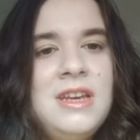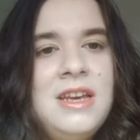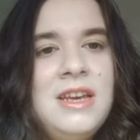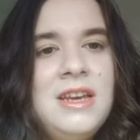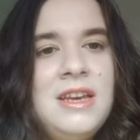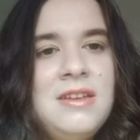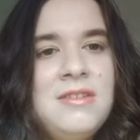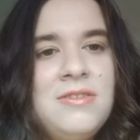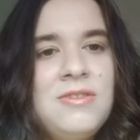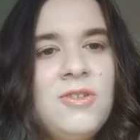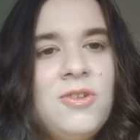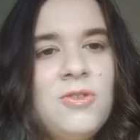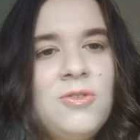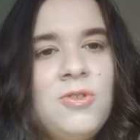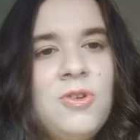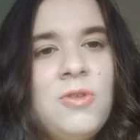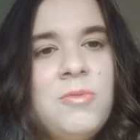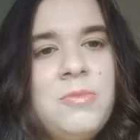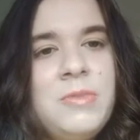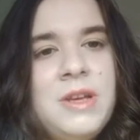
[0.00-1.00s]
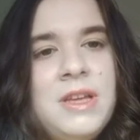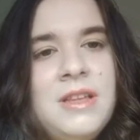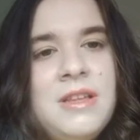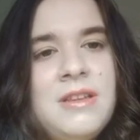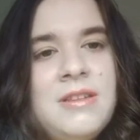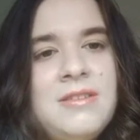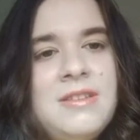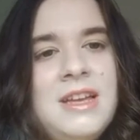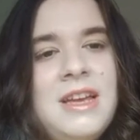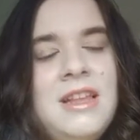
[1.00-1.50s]
it's not normally
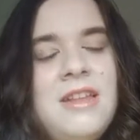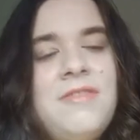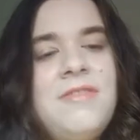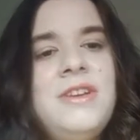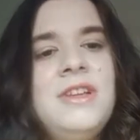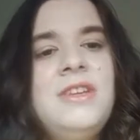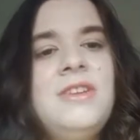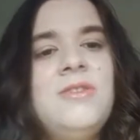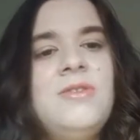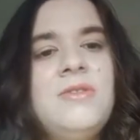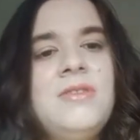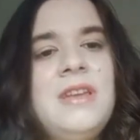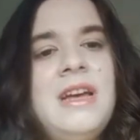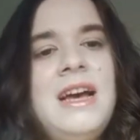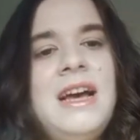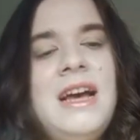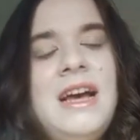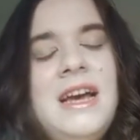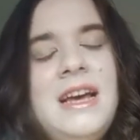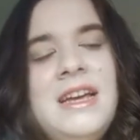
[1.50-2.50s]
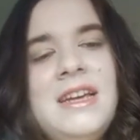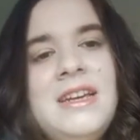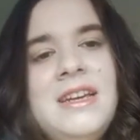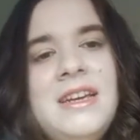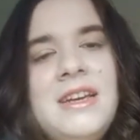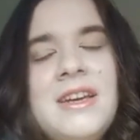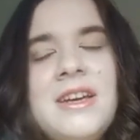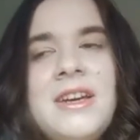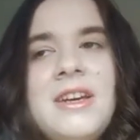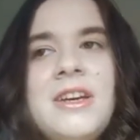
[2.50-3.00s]
the style of video that
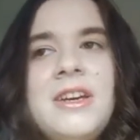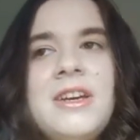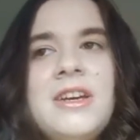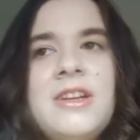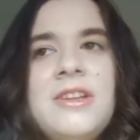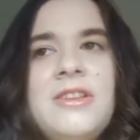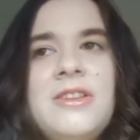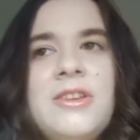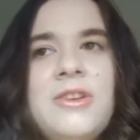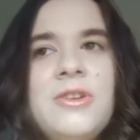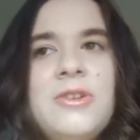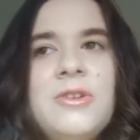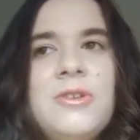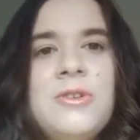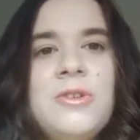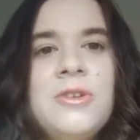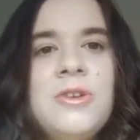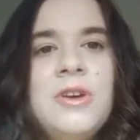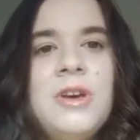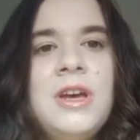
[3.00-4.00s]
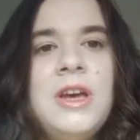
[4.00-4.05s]
I do.